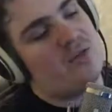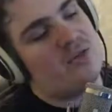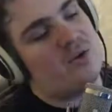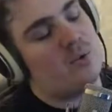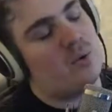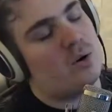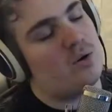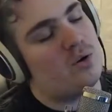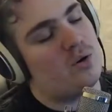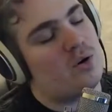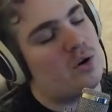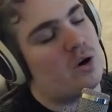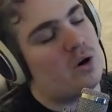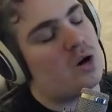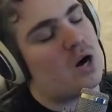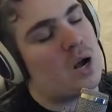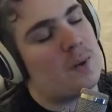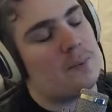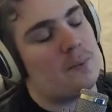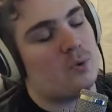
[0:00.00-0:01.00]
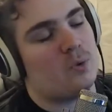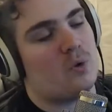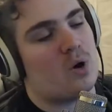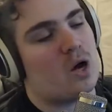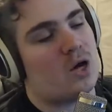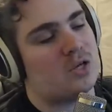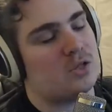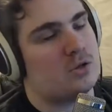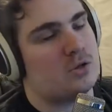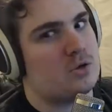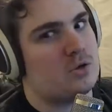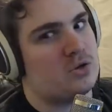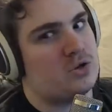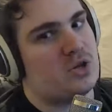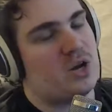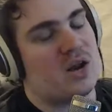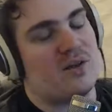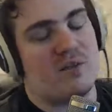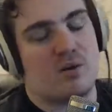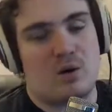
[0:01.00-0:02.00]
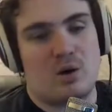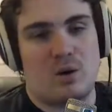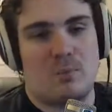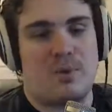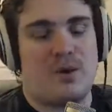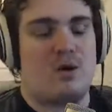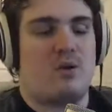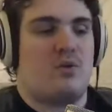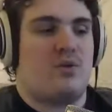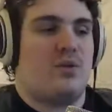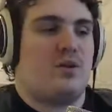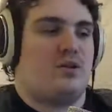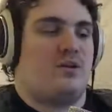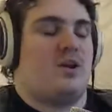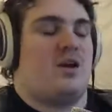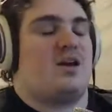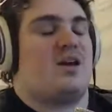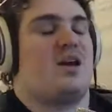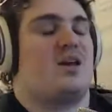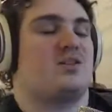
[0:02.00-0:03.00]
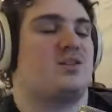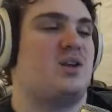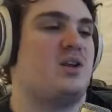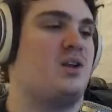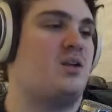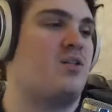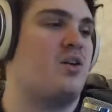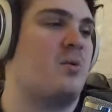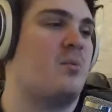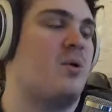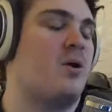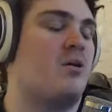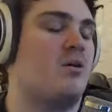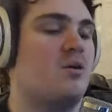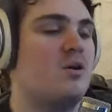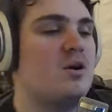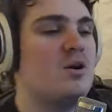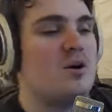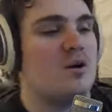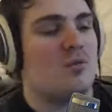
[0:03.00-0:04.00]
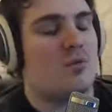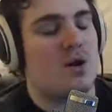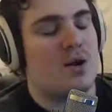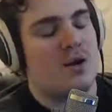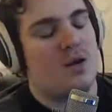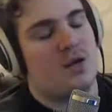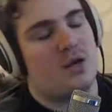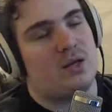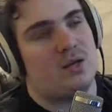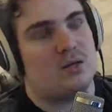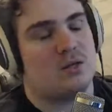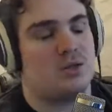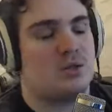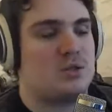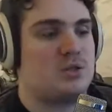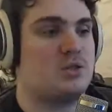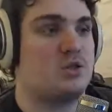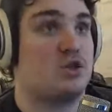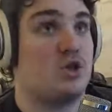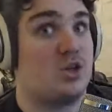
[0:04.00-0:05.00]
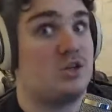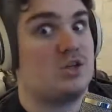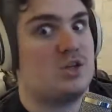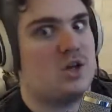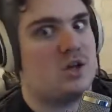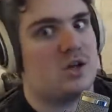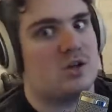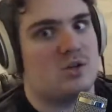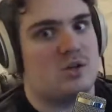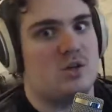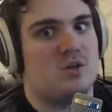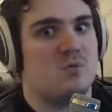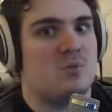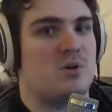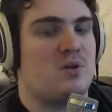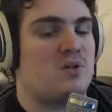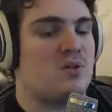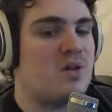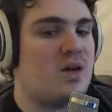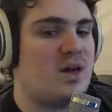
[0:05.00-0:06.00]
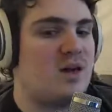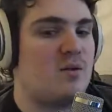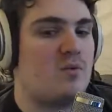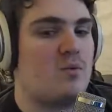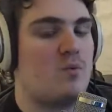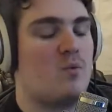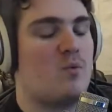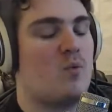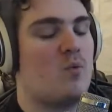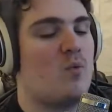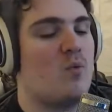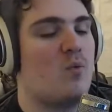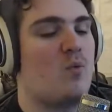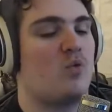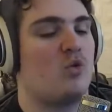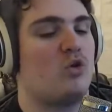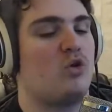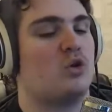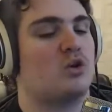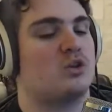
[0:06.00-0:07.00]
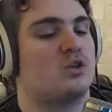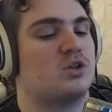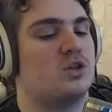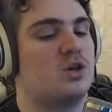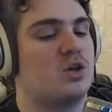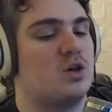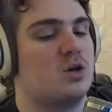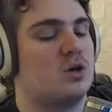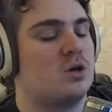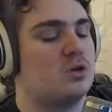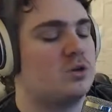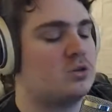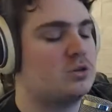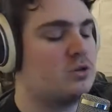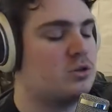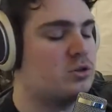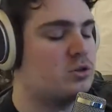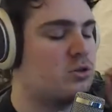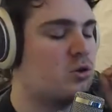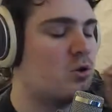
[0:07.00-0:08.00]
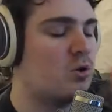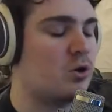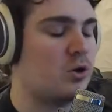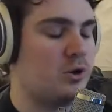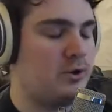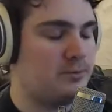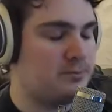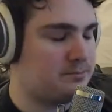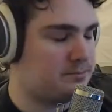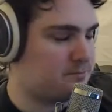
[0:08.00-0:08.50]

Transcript: there are a couple rosters that I've heard about that I can't say anything about just yet, excuse me, that looked so good.